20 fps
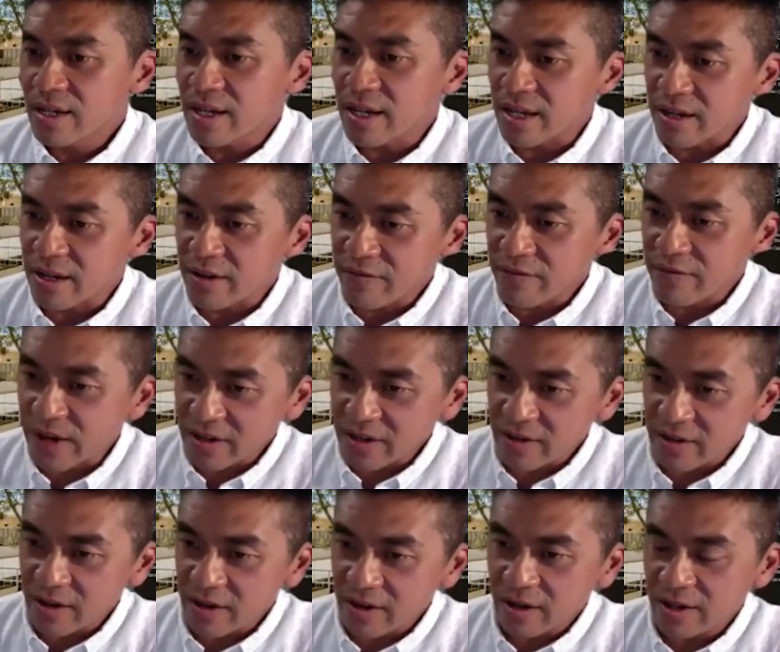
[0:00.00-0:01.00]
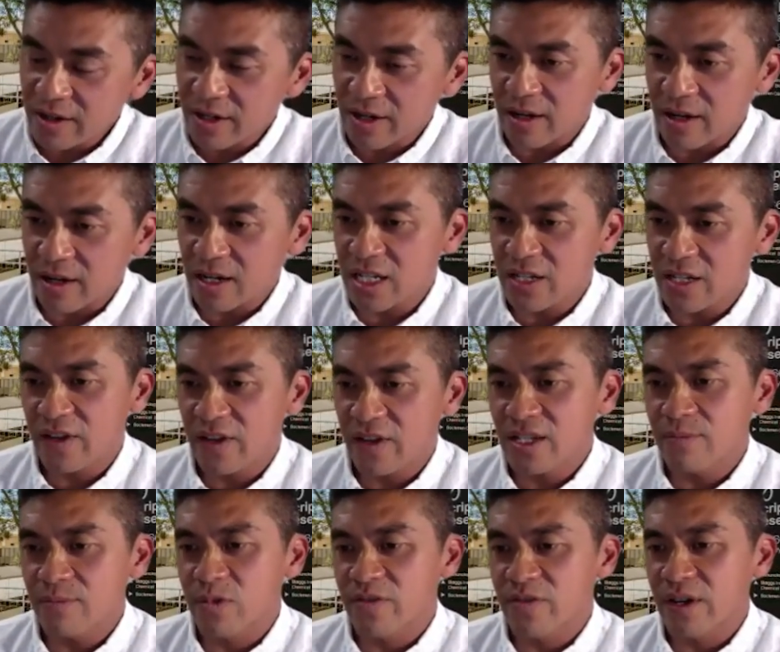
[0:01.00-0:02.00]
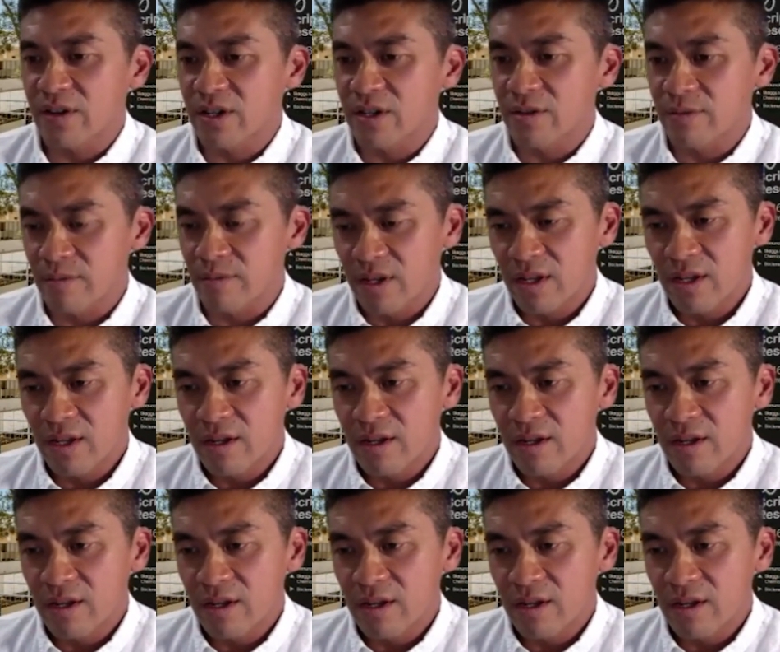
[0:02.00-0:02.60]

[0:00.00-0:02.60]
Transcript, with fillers: And in fact, Enterococcus faecium was found in